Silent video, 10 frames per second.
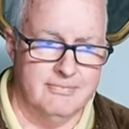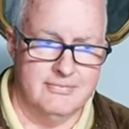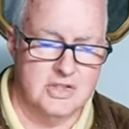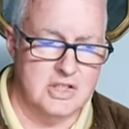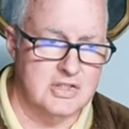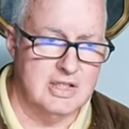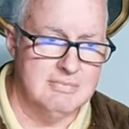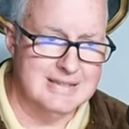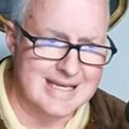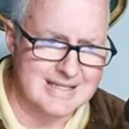just
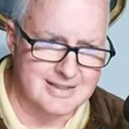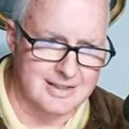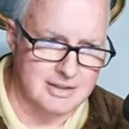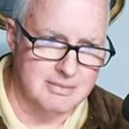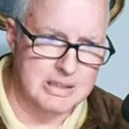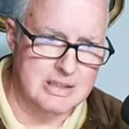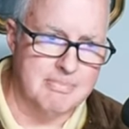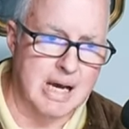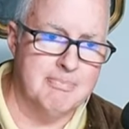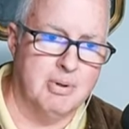seemed destined to be the
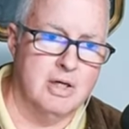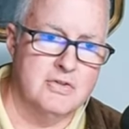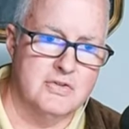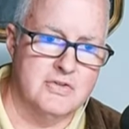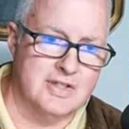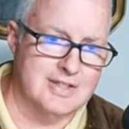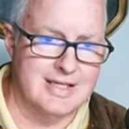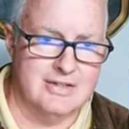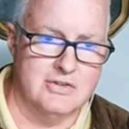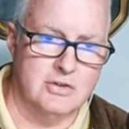bipartisan
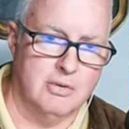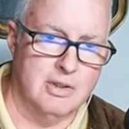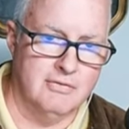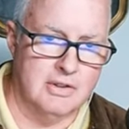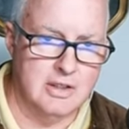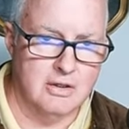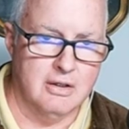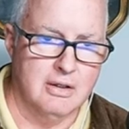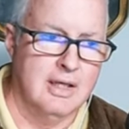success story of the year,